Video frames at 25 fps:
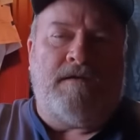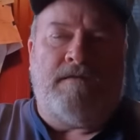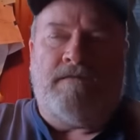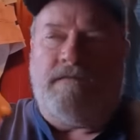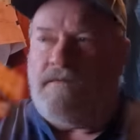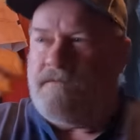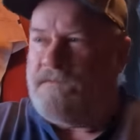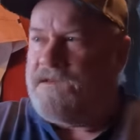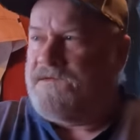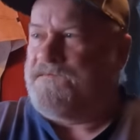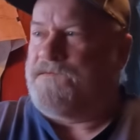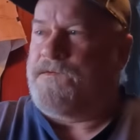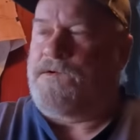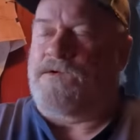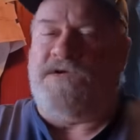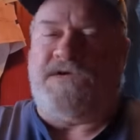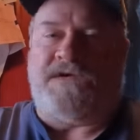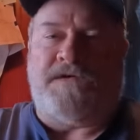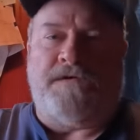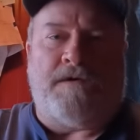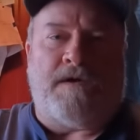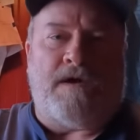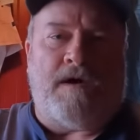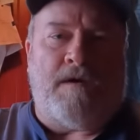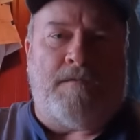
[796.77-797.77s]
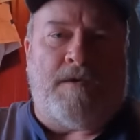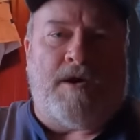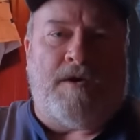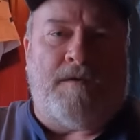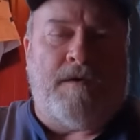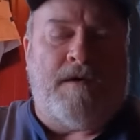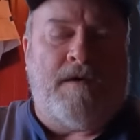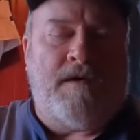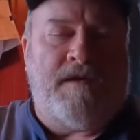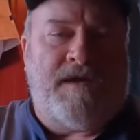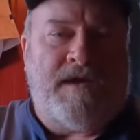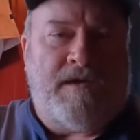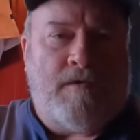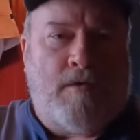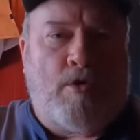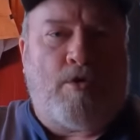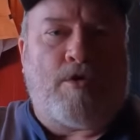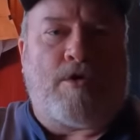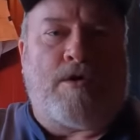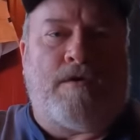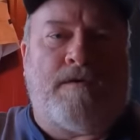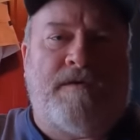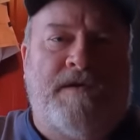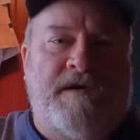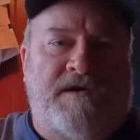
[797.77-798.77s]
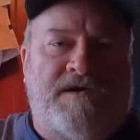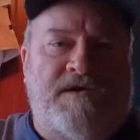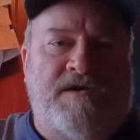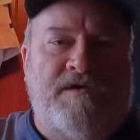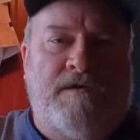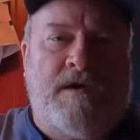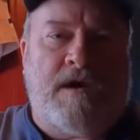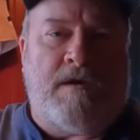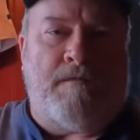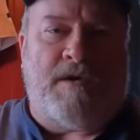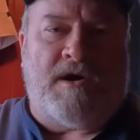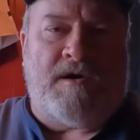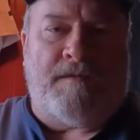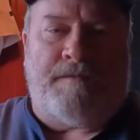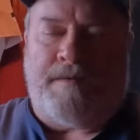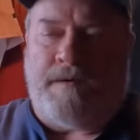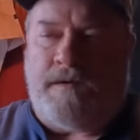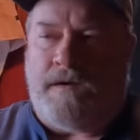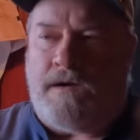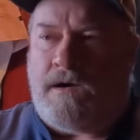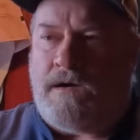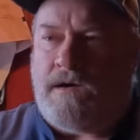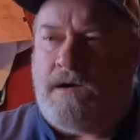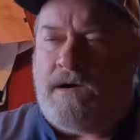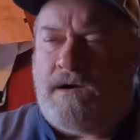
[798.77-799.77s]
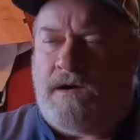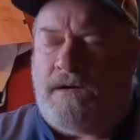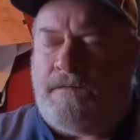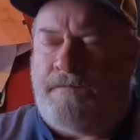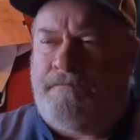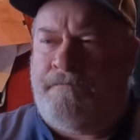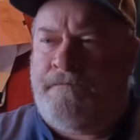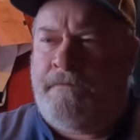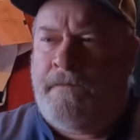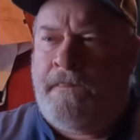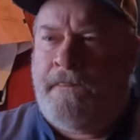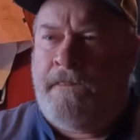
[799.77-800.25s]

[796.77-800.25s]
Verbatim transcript: the first you come up, the order that you come up uh,